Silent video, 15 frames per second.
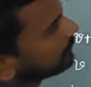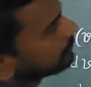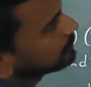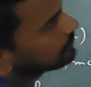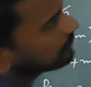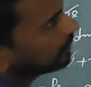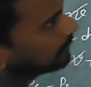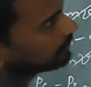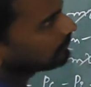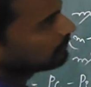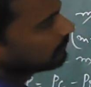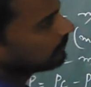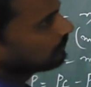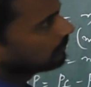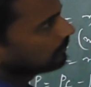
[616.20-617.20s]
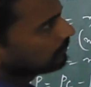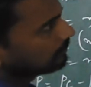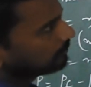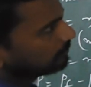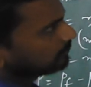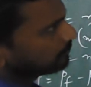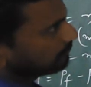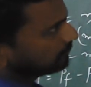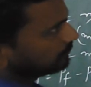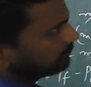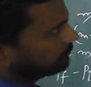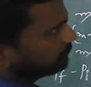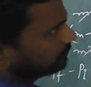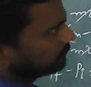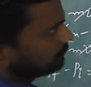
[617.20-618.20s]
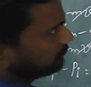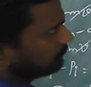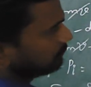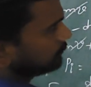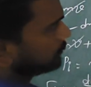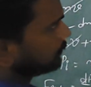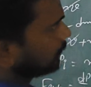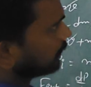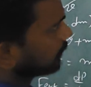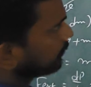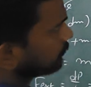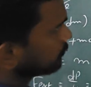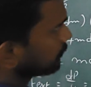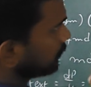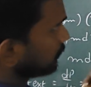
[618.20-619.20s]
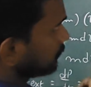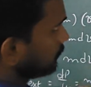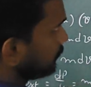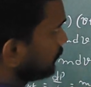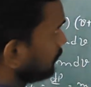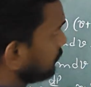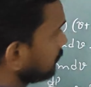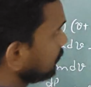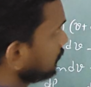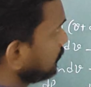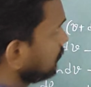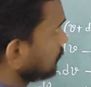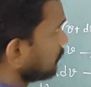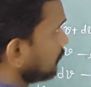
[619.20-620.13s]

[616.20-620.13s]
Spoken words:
So I have to take out that dt